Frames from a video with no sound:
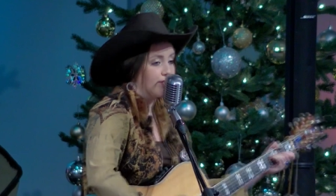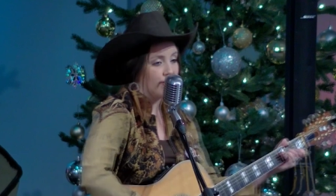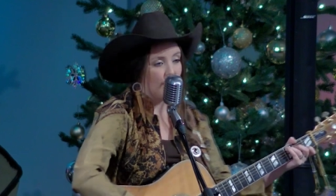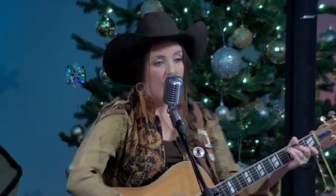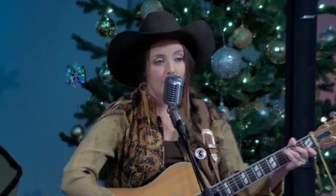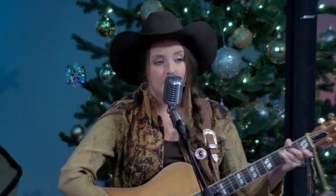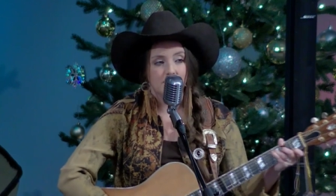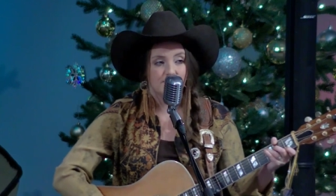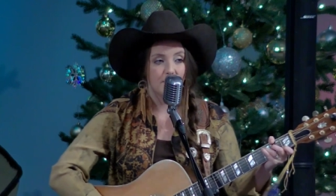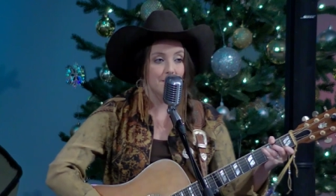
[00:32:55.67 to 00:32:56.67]
till the
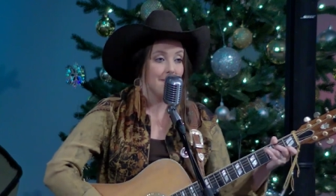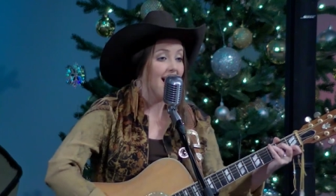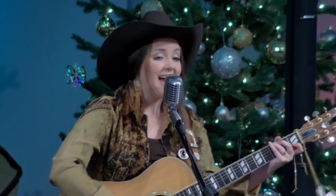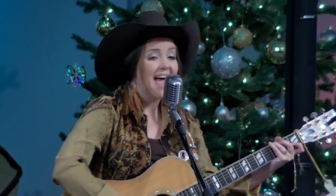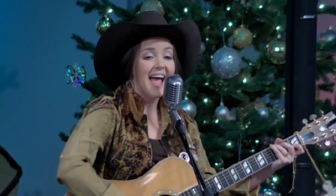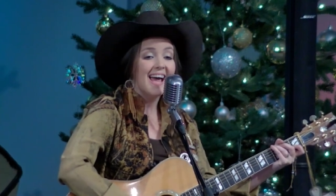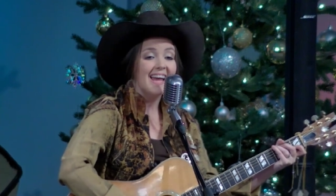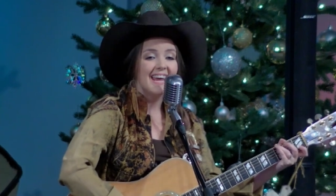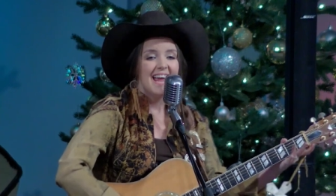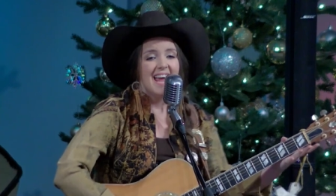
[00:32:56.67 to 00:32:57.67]
cobwebs filled my head.